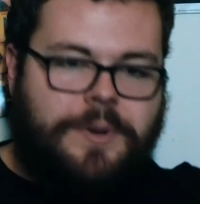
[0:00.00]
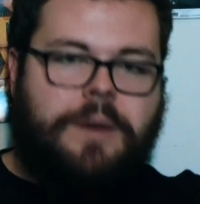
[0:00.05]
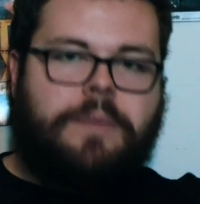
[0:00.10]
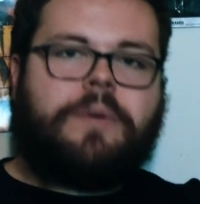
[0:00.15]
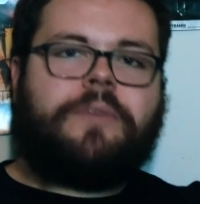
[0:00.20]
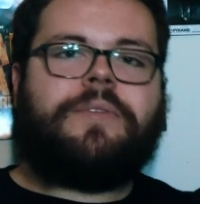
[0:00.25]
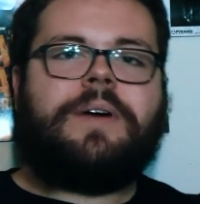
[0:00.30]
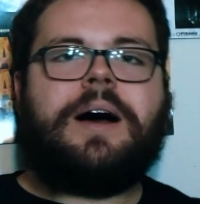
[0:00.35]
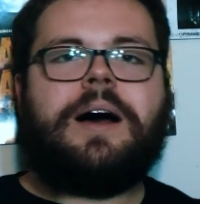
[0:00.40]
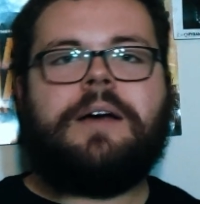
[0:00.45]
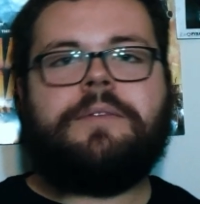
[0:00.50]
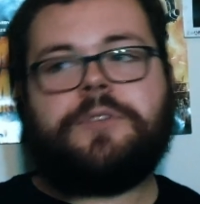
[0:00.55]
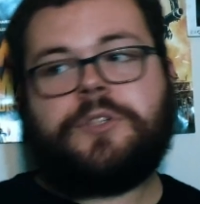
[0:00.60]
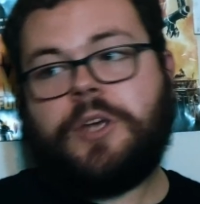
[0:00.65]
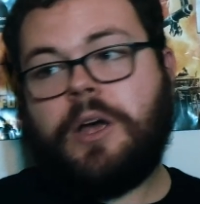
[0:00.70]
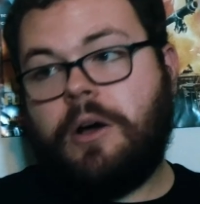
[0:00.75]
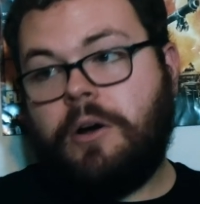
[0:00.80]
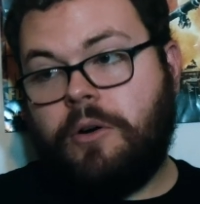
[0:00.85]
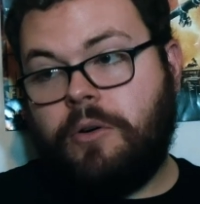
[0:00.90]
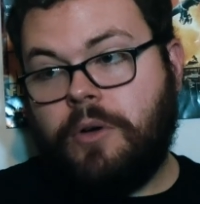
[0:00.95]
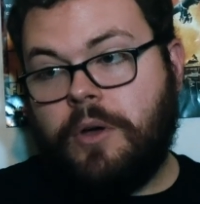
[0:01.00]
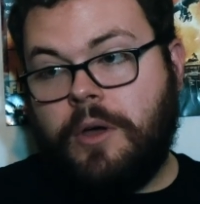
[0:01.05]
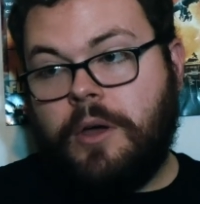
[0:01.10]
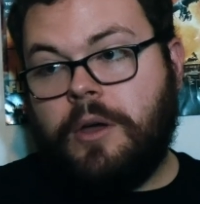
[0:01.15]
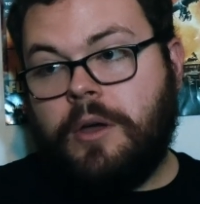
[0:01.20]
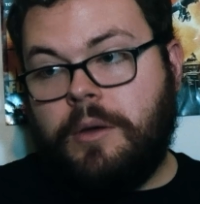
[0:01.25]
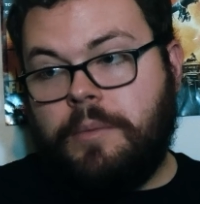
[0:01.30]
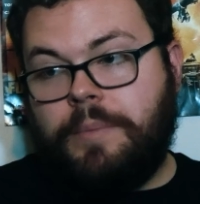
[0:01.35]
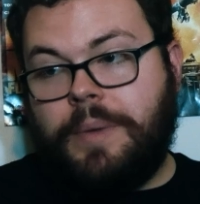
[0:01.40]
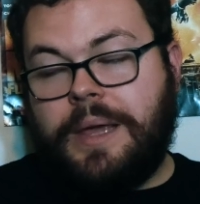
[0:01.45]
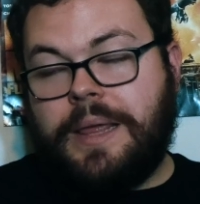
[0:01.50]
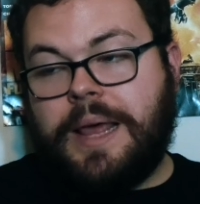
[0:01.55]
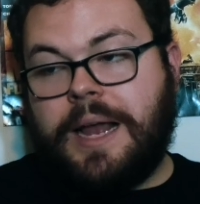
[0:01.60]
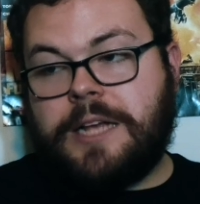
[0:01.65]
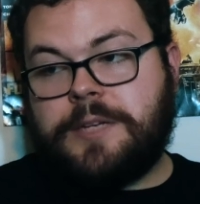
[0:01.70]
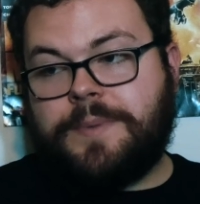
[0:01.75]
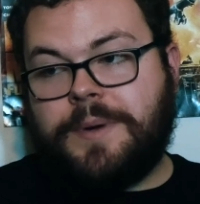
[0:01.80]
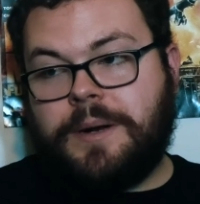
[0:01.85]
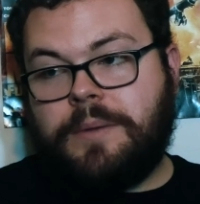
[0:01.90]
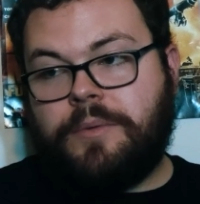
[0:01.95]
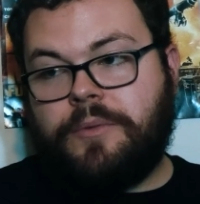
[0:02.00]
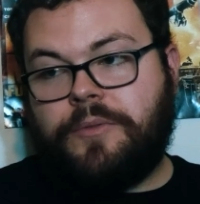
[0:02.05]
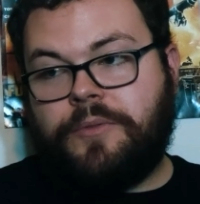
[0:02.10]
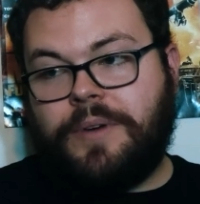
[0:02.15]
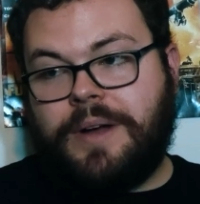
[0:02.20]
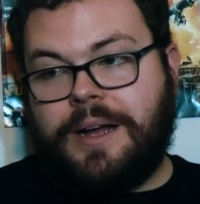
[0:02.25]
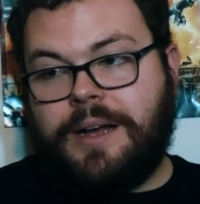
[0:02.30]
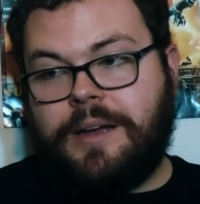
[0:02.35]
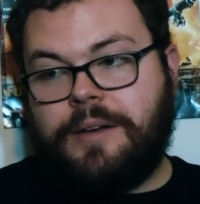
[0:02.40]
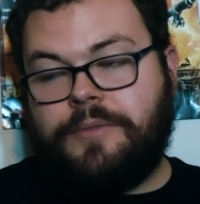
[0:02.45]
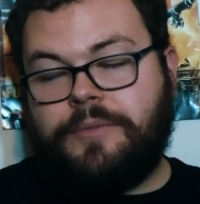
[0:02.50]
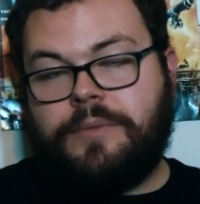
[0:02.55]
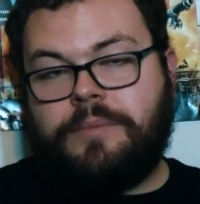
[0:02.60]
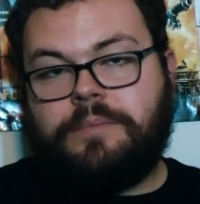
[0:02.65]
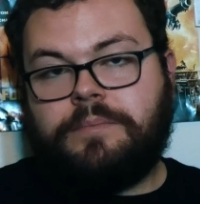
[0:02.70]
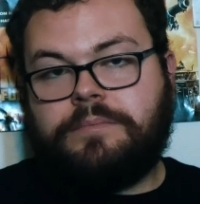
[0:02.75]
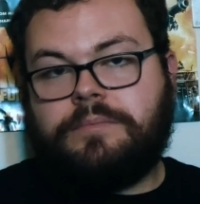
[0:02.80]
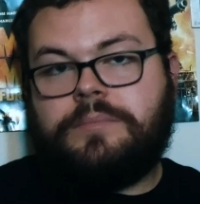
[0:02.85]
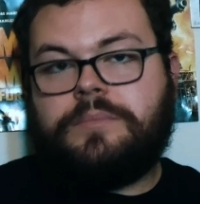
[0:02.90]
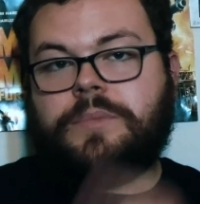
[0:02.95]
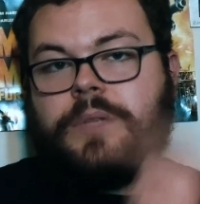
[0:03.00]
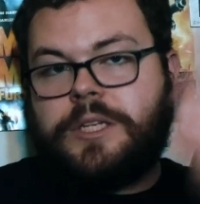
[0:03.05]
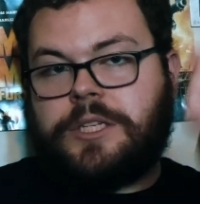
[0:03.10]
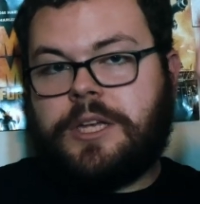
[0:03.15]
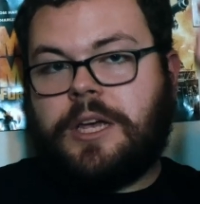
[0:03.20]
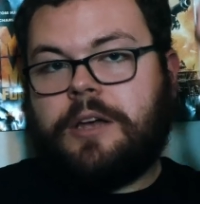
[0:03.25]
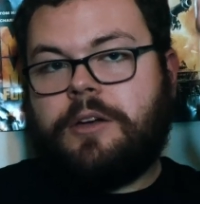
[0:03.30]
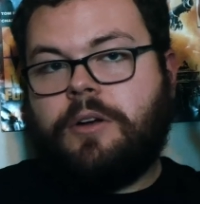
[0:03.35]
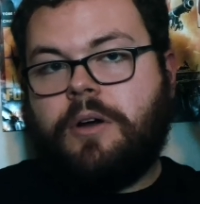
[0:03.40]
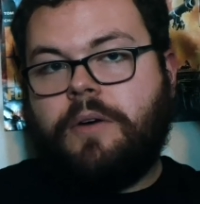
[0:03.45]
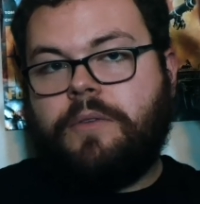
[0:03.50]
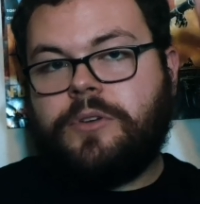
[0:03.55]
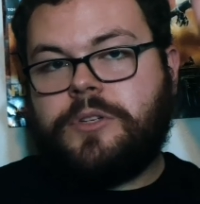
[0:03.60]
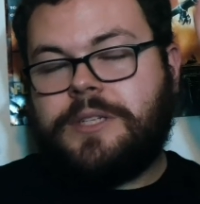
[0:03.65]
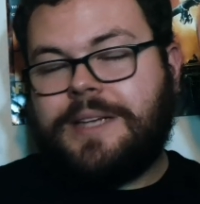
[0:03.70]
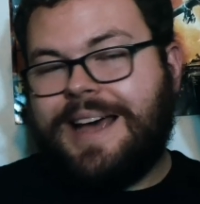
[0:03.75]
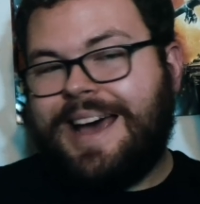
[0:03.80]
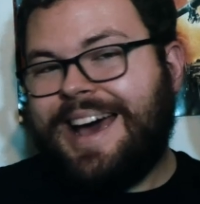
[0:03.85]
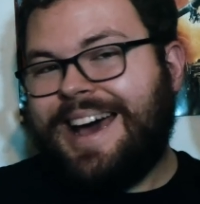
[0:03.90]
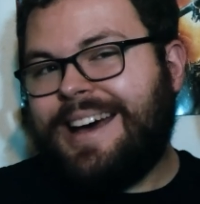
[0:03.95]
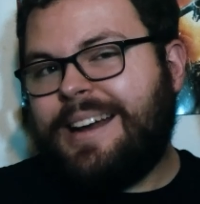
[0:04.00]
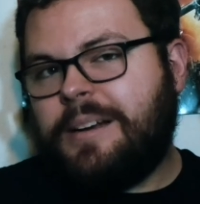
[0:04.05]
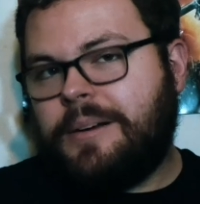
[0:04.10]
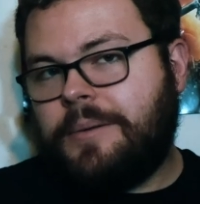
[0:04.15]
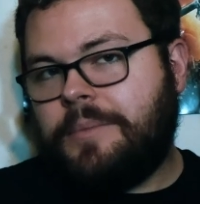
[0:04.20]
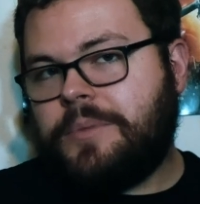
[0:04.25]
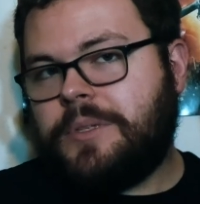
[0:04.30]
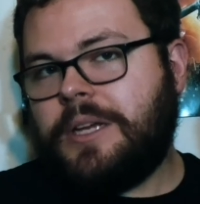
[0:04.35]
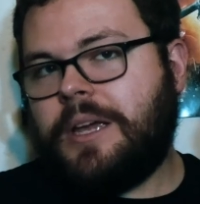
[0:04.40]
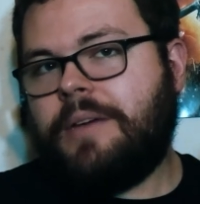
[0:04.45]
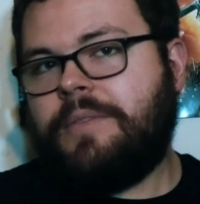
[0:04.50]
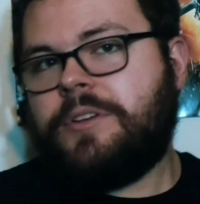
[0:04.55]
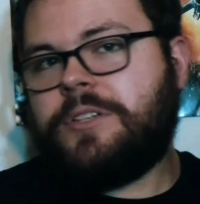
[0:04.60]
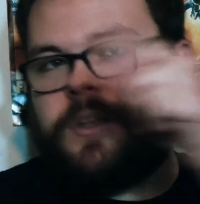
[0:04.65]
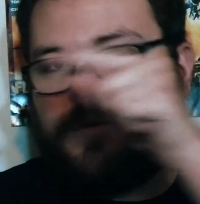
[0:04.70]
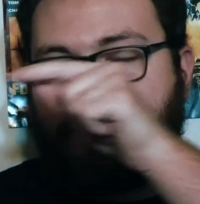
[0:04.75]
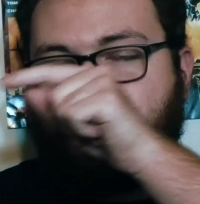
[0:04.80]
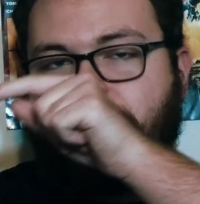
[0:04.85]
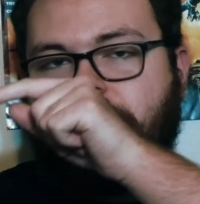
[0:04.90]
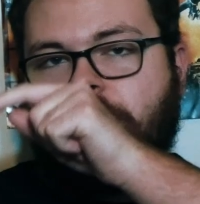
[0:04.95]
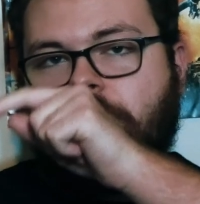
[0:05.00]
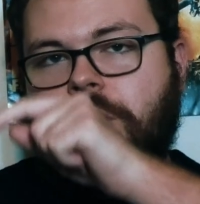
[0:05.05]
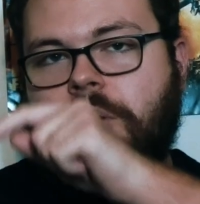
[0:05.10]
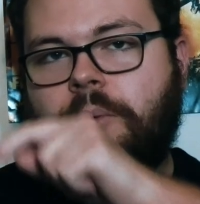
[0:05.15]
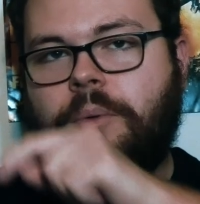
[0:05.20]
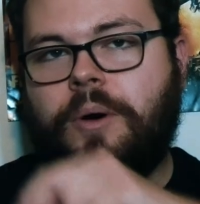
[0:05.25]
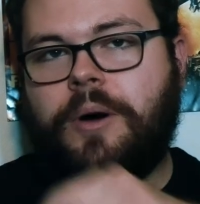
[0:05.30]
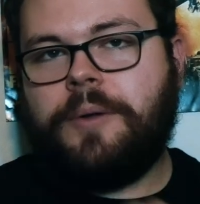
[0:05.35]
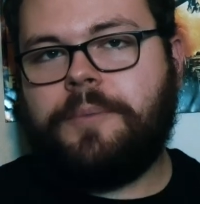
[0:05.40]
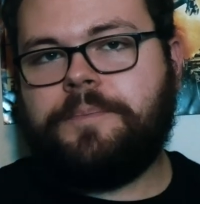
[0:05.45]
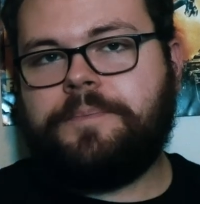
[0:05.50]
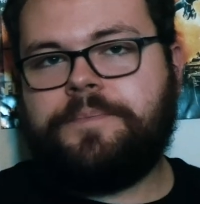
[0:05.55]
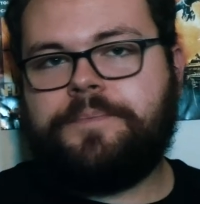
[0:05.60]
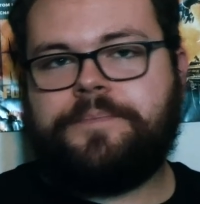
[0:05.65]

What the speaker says: my number 5. So, being that as my number 5, let's kick it over to Adam to give his number 4 to 1.